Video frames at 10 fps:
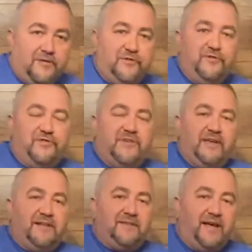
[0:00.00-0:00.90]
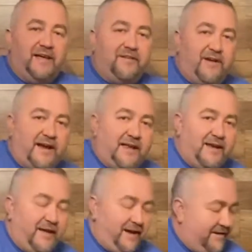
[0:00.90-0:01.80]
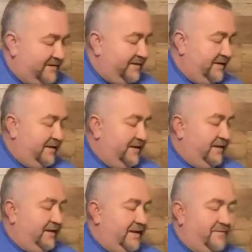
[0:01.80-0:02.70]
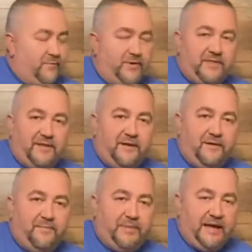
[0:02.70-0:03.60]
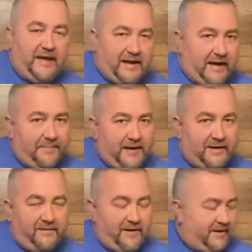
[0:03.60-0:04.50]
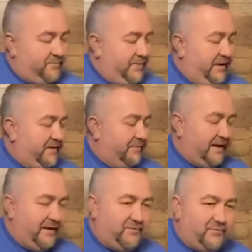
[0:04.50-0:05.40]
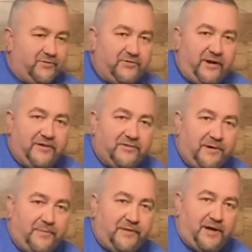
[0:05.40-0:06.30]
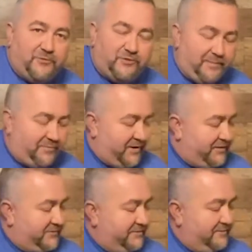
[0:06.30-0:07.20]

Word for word: can see it's hanging right in there. And even with the picking, I'm not the greatest picker, but I just want to show you some of the note separation.